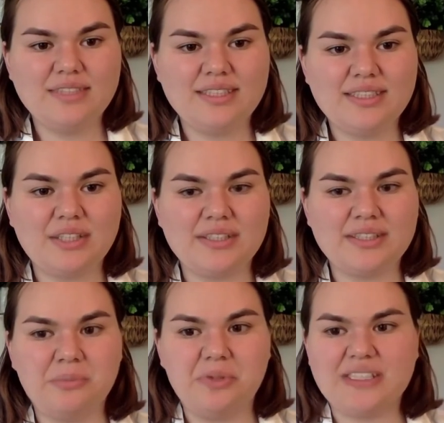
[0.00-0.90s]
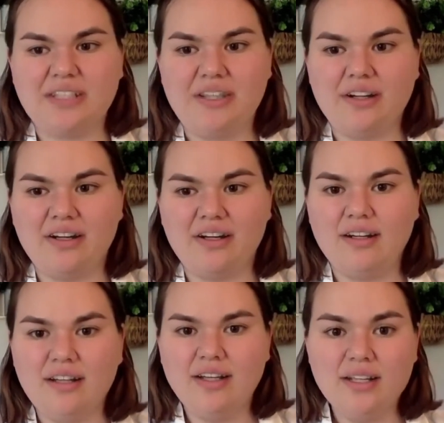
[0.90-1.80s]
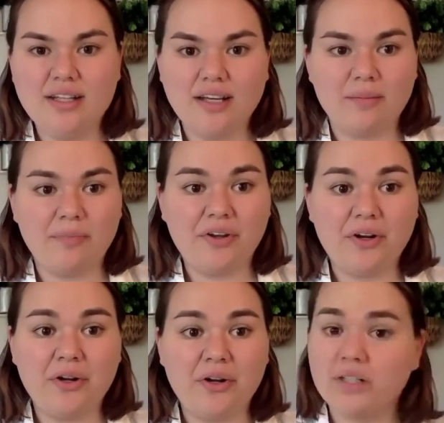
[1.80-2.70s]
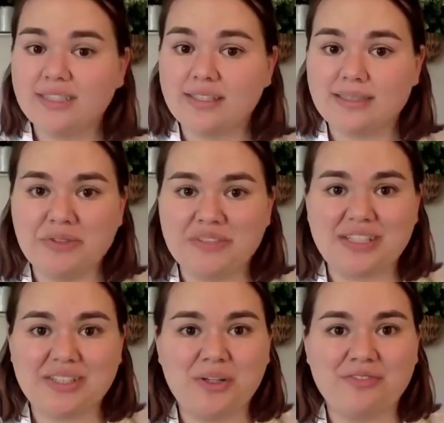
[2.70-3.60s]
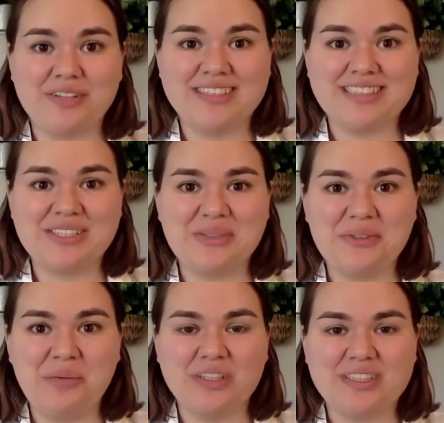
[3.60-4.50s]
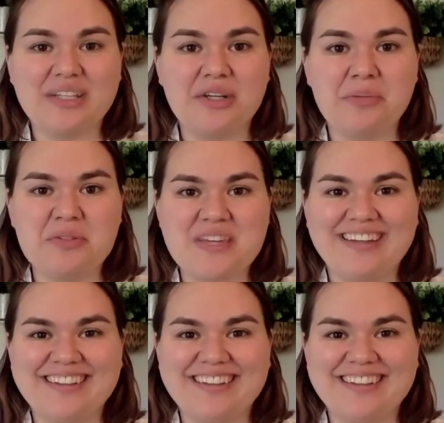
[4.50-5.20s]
Start some music here. There are no words in this music, to our friends that don't need words in their music.